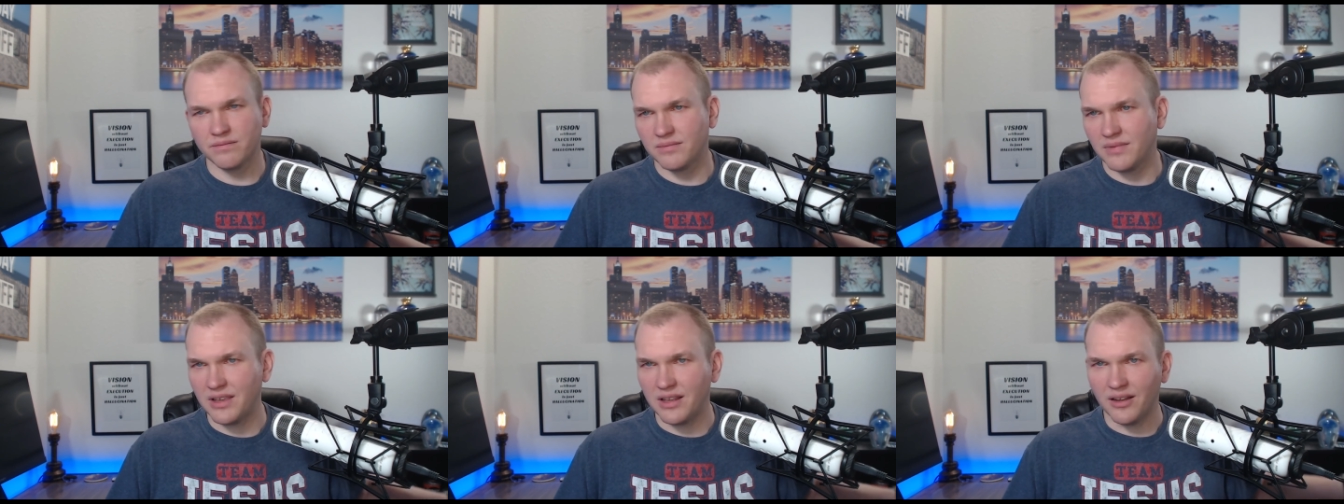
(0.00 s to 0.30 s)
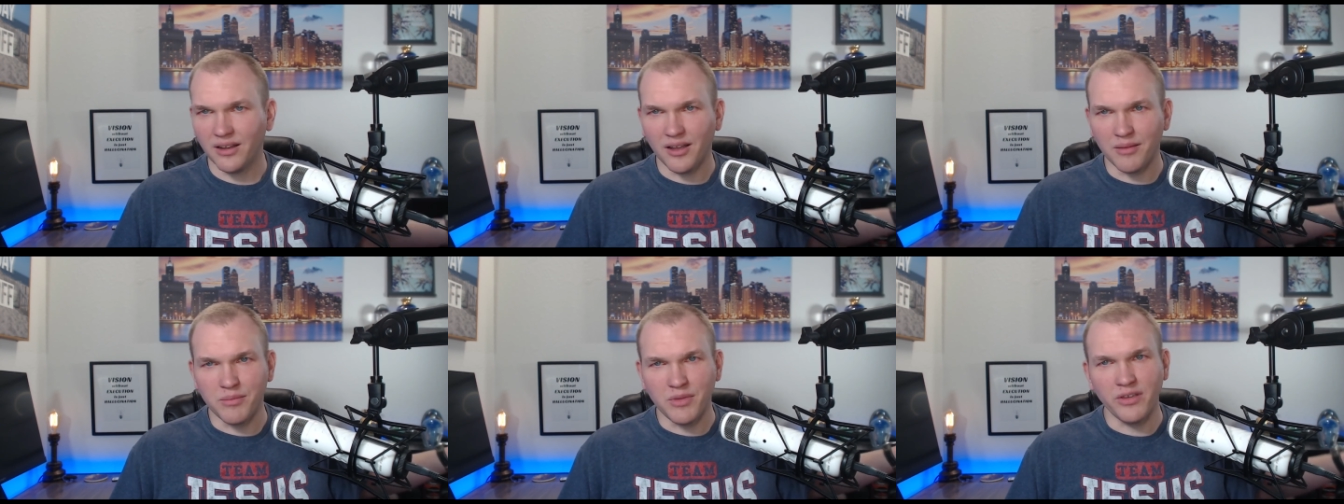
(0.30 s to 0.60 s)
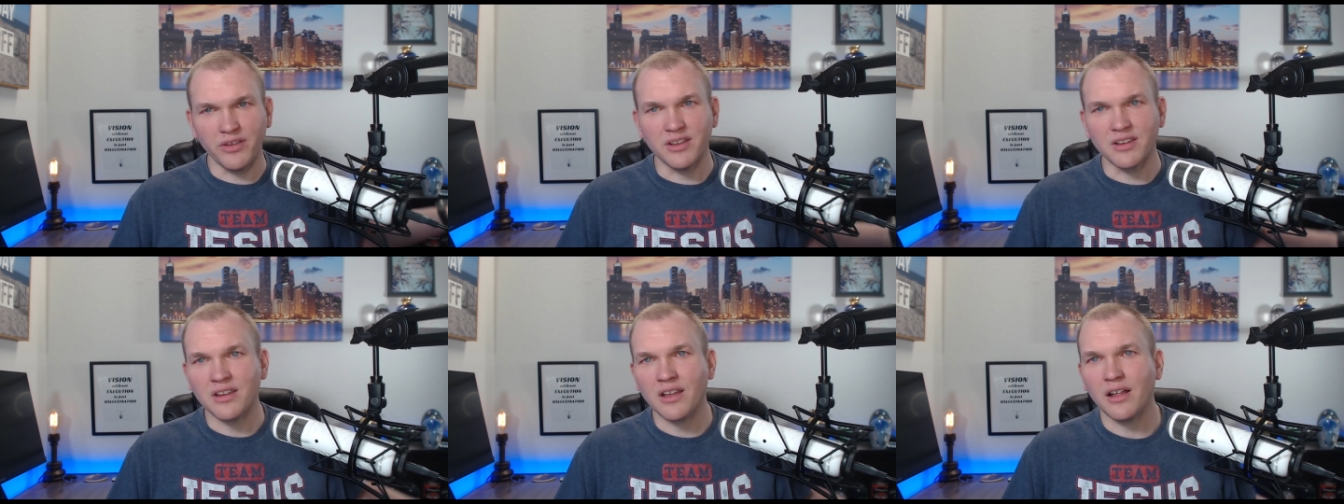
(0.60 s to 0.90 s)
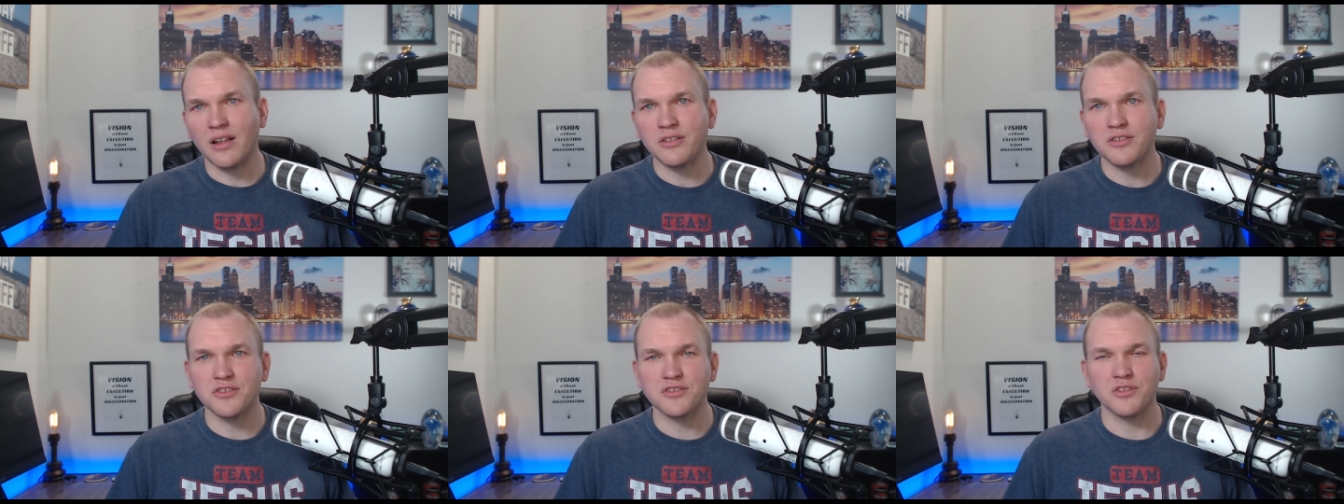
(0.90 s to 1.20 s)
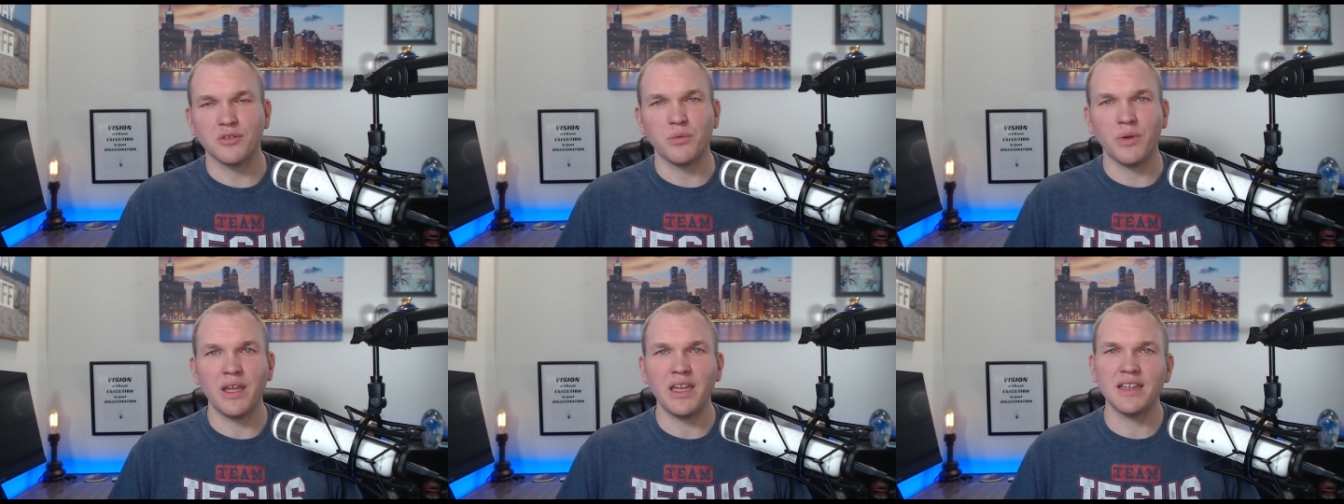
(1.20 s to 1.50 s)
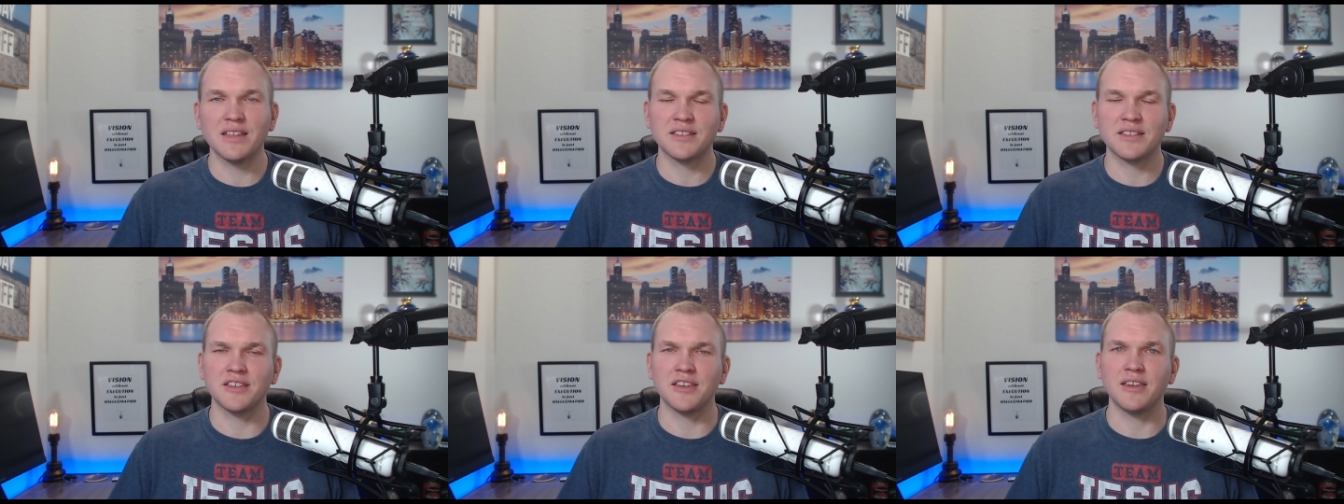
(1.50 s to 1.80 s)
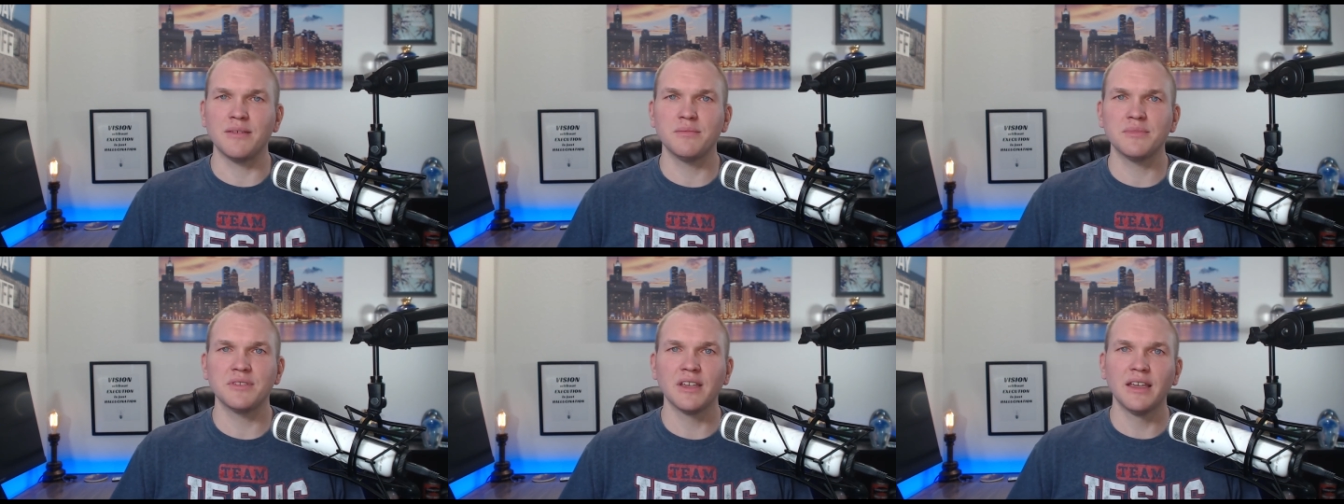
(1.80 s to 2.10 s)
a million cultures away, it
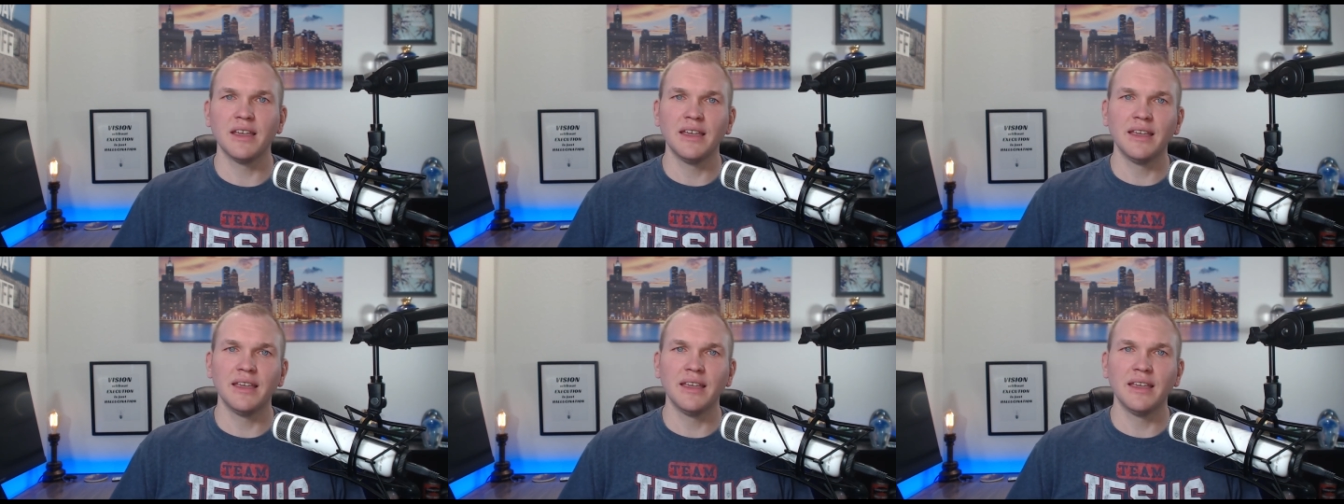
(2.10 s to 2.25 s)
seems,